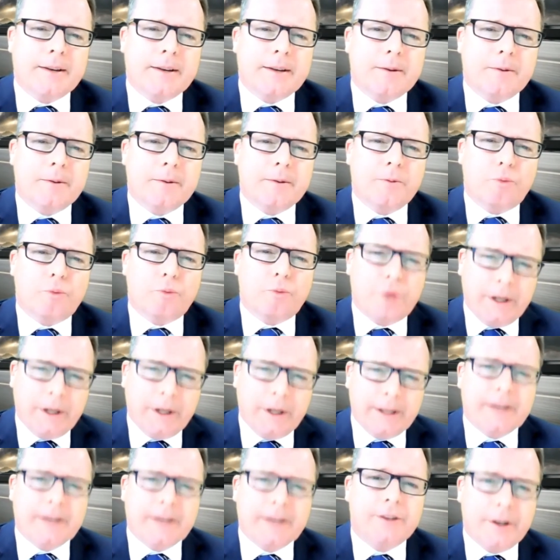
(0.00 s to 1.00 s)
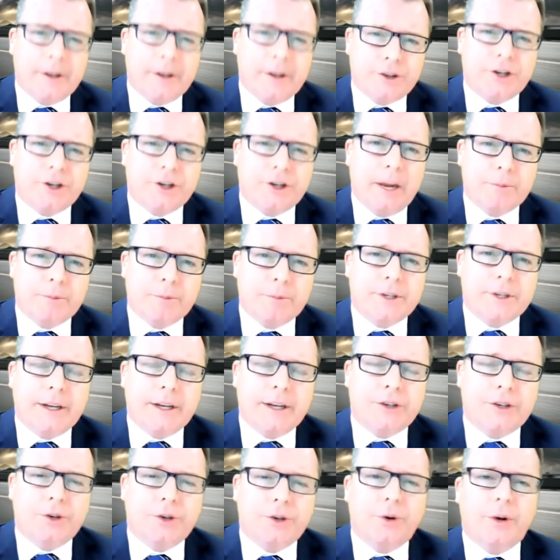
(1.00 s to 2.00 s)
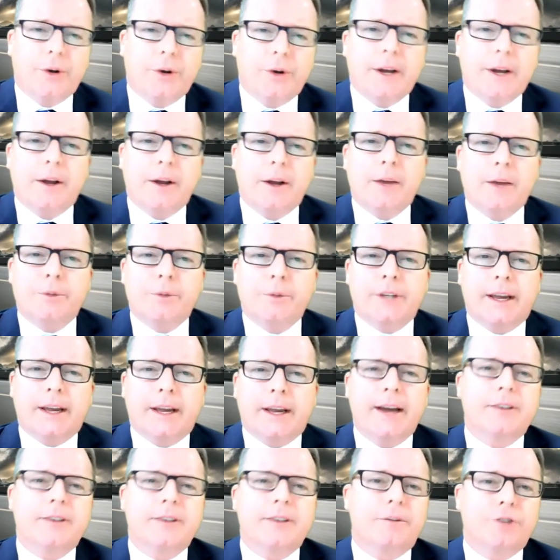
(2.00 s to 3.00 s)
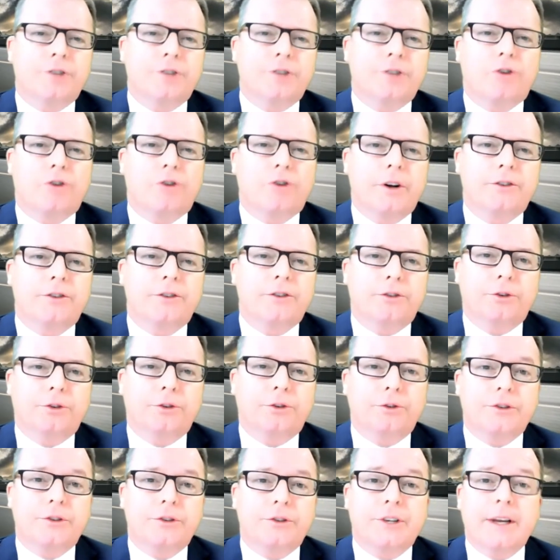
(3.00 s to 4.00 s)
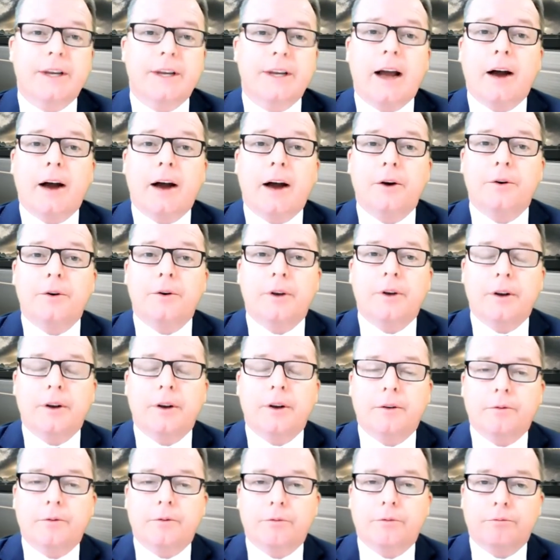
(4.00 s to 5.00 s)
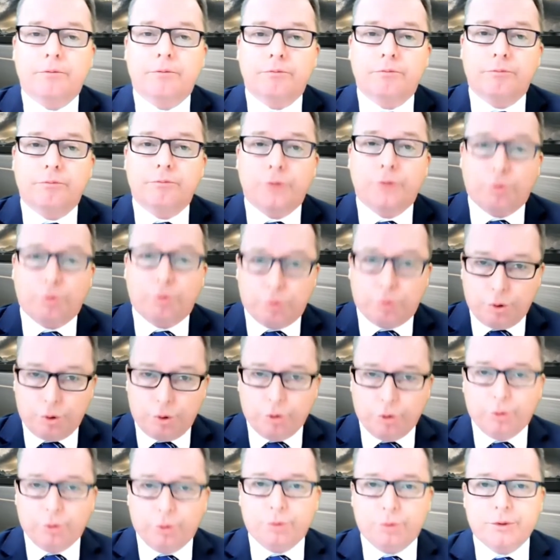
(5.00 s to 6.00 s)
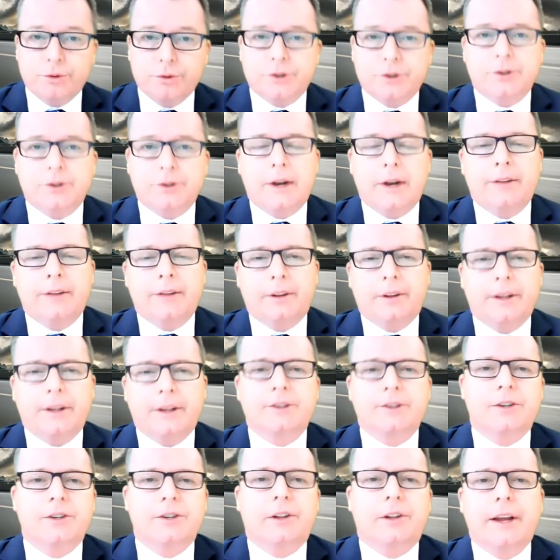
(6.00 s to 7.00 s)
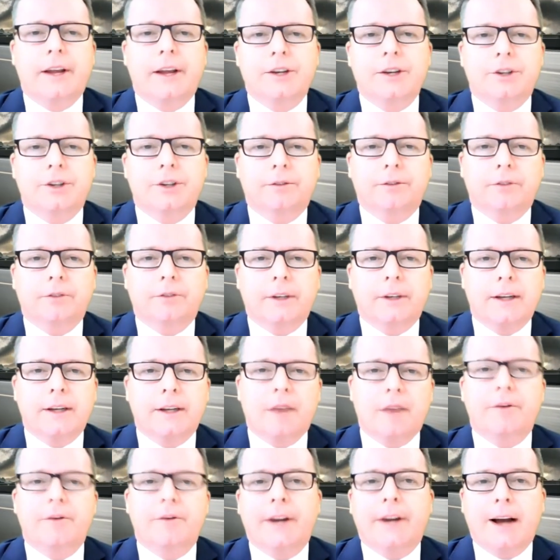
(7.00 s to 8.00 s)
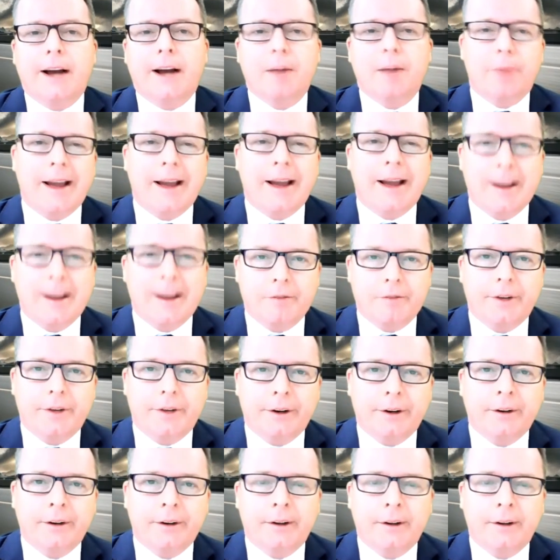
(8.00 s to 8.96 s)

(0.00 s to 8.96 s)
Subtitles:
Really, as James said too, it was a case of just trying to see how the rules and the legislation governing our behavior